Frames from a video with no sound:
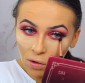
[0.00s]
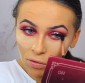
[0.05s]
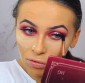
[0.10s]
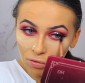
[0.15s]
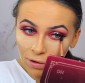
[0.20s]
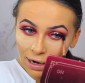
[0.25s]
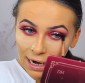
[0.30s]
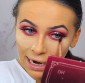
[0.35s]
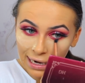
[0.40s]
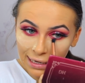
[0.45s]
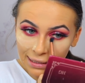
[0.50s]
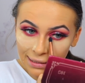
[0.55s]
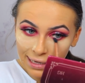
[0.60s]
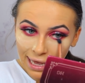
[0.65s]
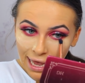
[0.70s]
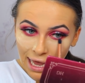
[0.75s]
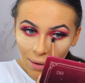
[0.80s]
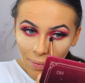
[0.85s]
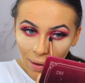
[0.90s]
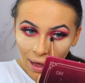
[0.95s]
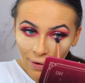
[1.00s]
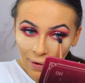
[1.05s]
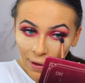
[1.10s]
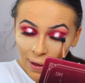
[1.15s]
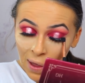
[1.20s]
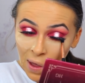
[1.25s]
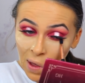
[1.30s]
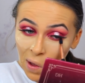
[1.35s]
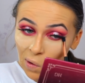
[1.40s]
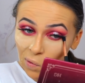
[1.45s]
Really scared about
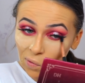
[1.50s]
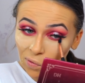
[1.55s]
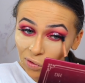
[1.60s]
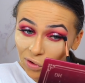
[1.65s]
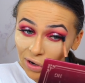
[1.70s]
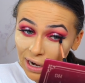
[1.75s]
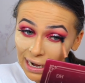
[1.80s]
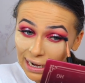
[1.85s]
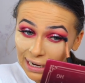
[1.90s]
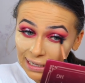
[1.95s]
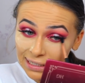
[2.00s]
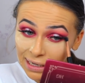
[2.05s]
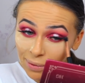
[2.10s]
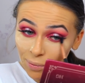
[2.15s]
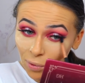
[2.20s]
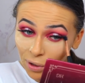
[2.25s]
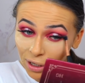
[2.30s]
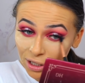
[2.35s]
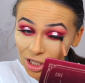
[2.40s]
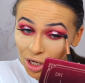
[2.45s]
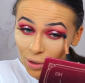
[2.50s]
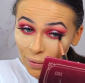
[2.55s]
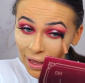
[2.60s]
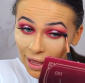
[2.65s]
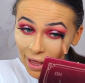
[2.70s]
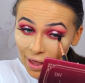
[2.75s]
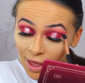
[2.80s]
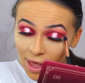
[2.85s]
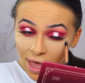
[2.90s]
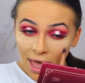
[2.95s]
it. Really didn't want to do
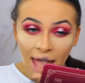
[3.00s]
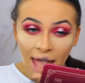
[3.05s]
it.